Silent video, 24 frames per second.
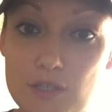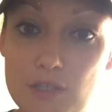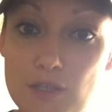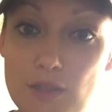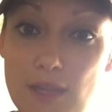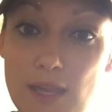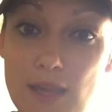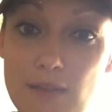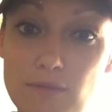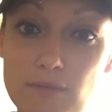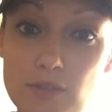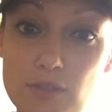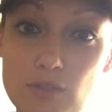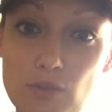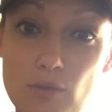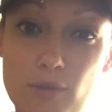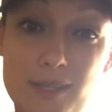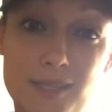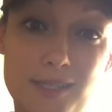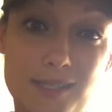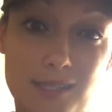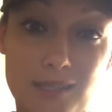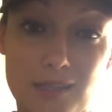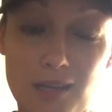So they have the
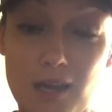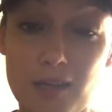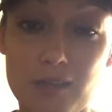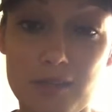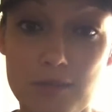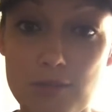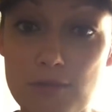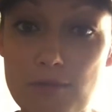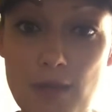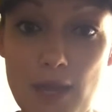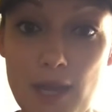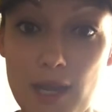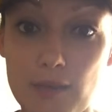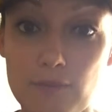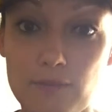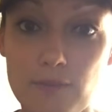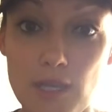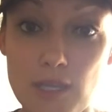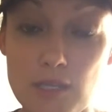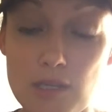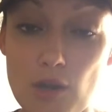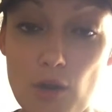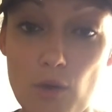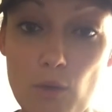choice to not do that if
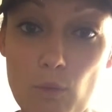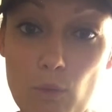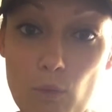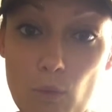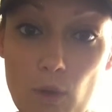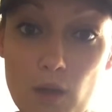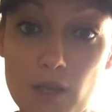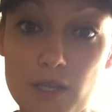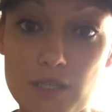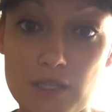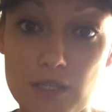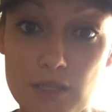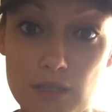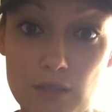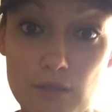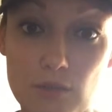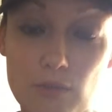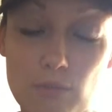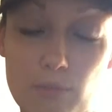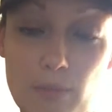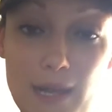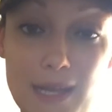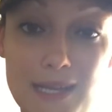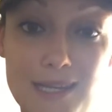they don't want
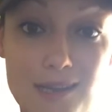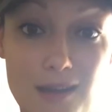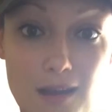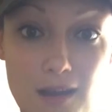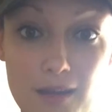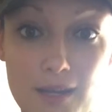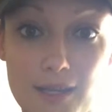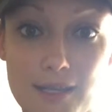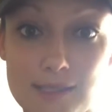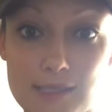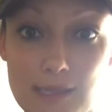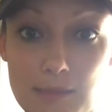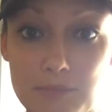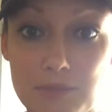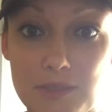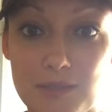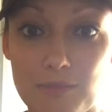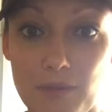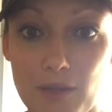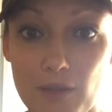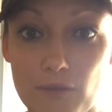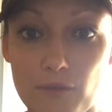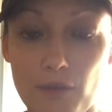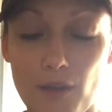to by not accepting
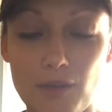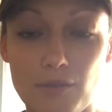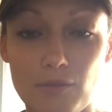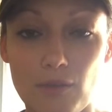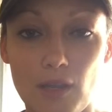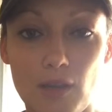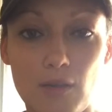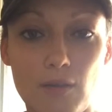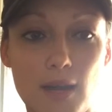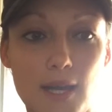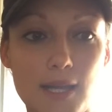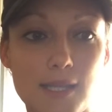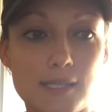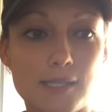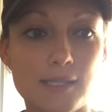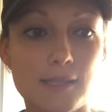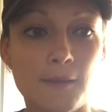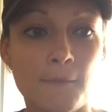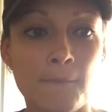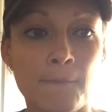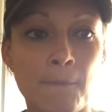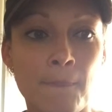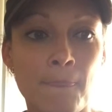my friend request.